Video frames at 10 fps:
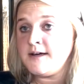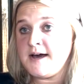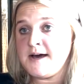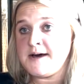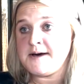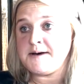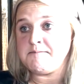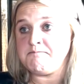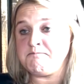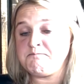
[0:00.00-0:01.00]

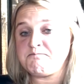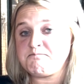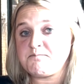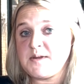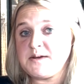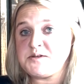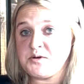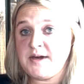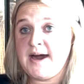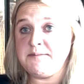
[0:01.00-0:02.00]
Um, so
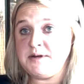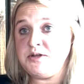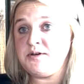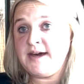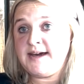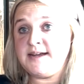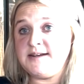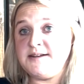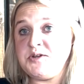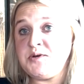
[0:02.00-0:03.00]
yeah, I mean you get
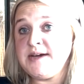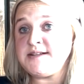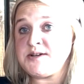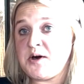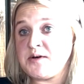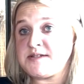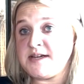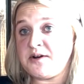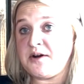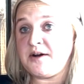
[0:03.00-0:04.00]
dogs
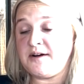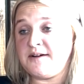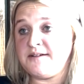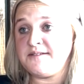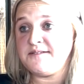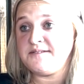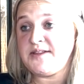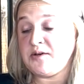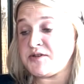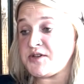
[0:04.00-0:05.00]
that are,
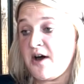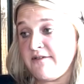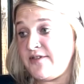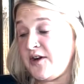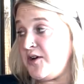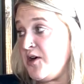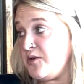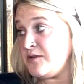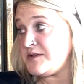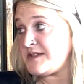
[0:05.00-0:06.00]
they'll scoff their
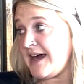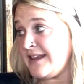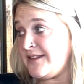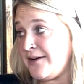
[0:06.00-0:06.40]
nose at